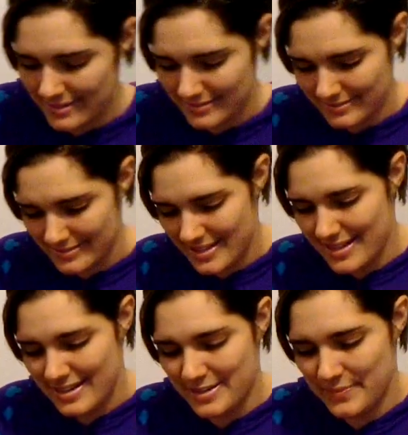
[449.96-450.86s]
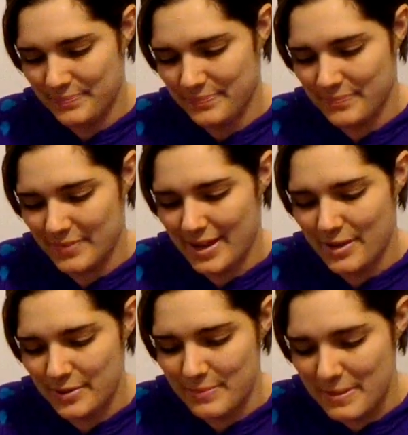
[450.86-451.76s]
out. I
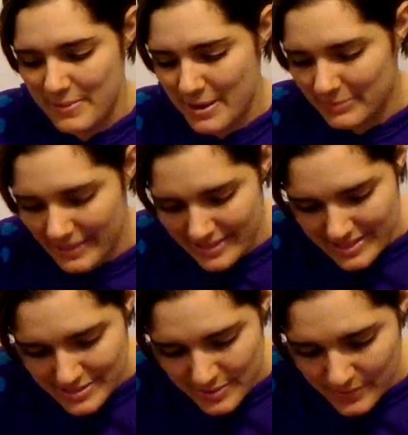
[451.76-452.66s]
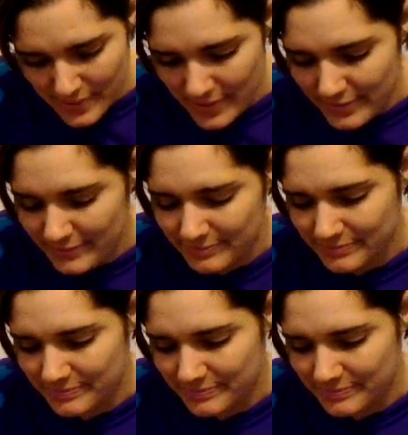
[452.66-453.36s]
don't know, maybe I blended it too long?